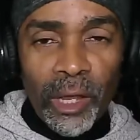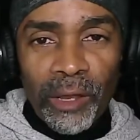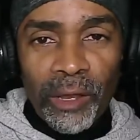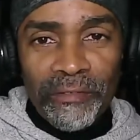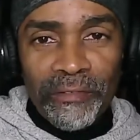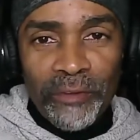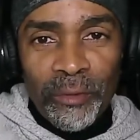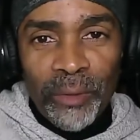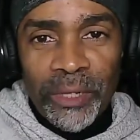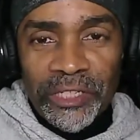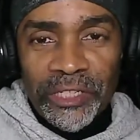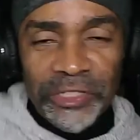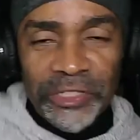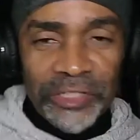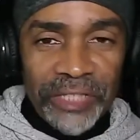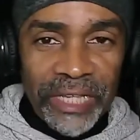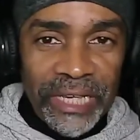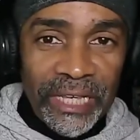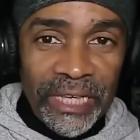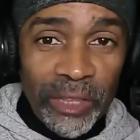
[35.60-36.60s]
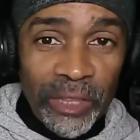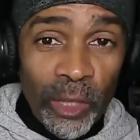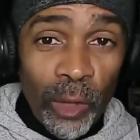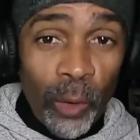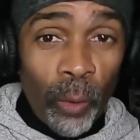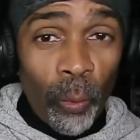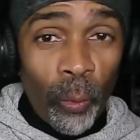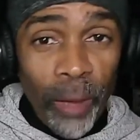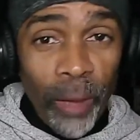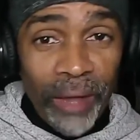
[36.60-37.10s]
everyone. This is Keith.
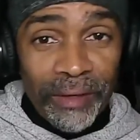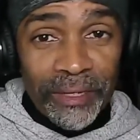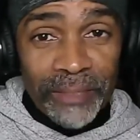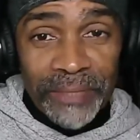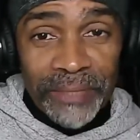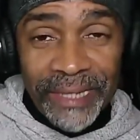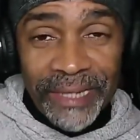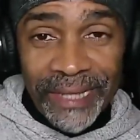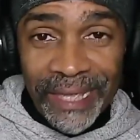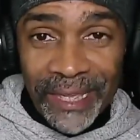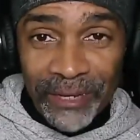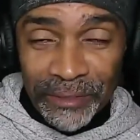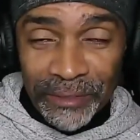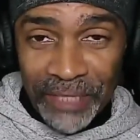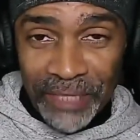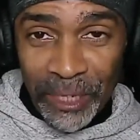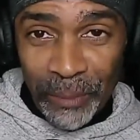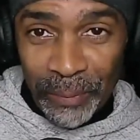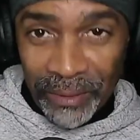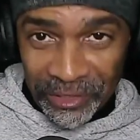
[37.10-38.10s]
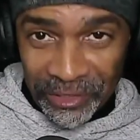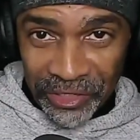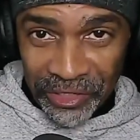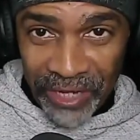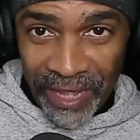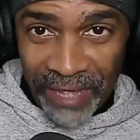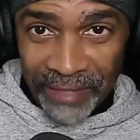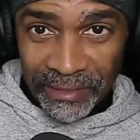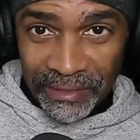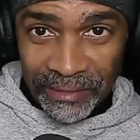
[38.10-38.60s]
Welcome to the Ghetto Sapien
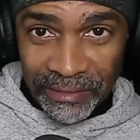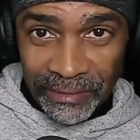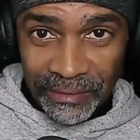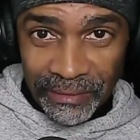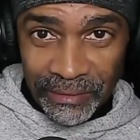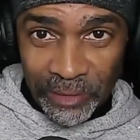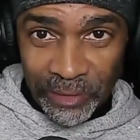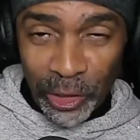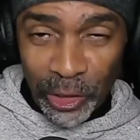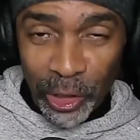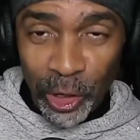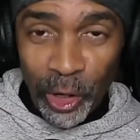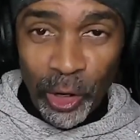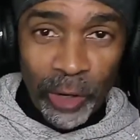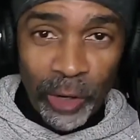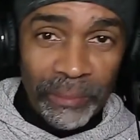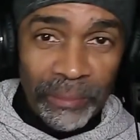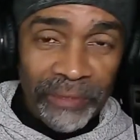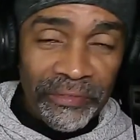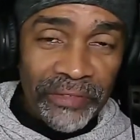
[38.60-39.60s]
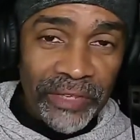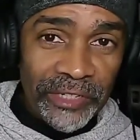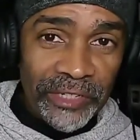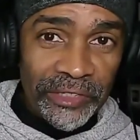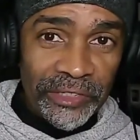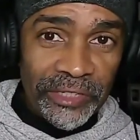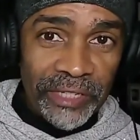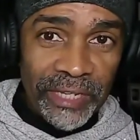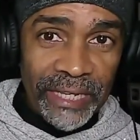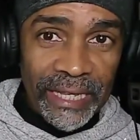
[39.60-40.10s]
channel, your home of inner
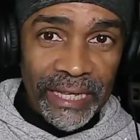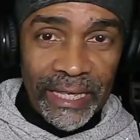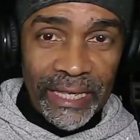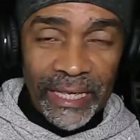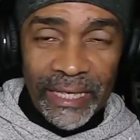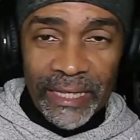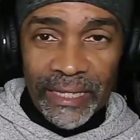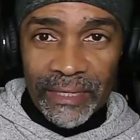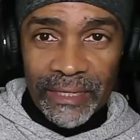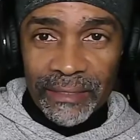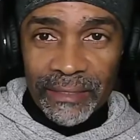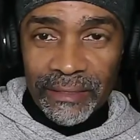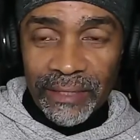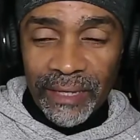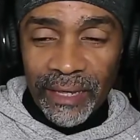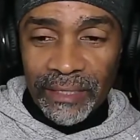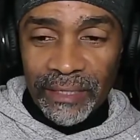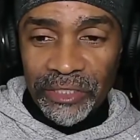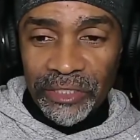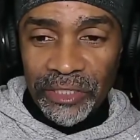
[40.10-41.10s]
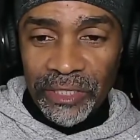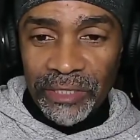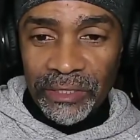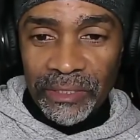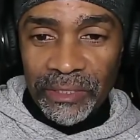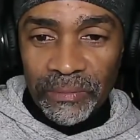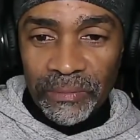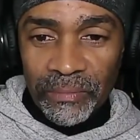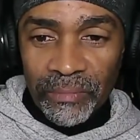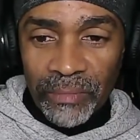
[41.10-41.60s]
city
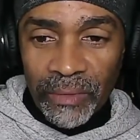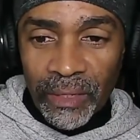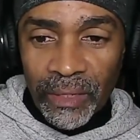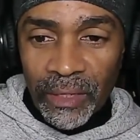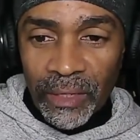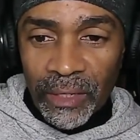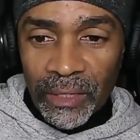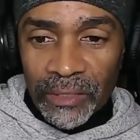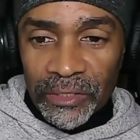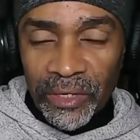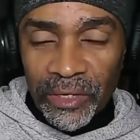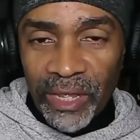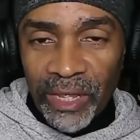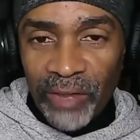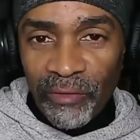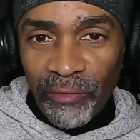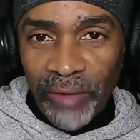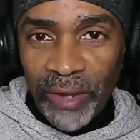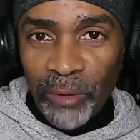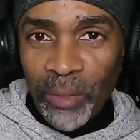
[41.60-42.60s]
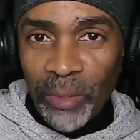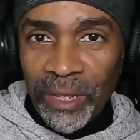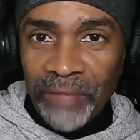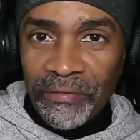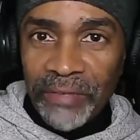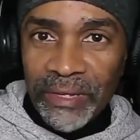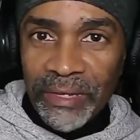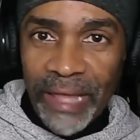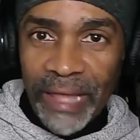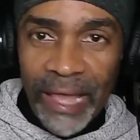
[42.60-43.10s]
intelligence. So, yeah, red wave
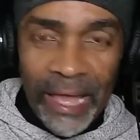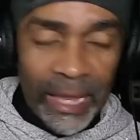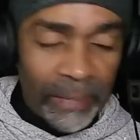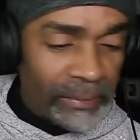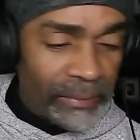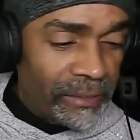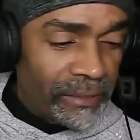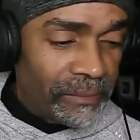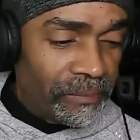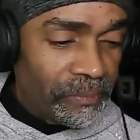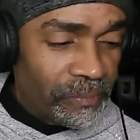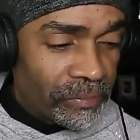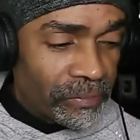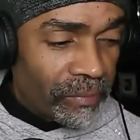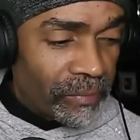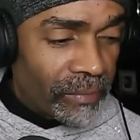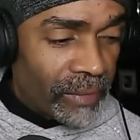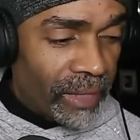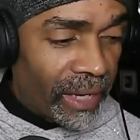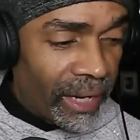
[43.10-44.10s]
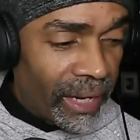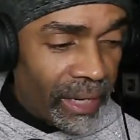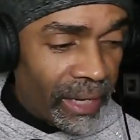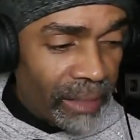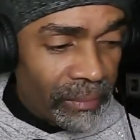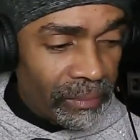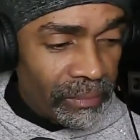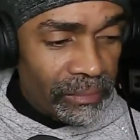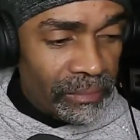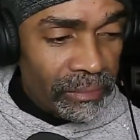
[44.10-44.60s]
didn't happen. The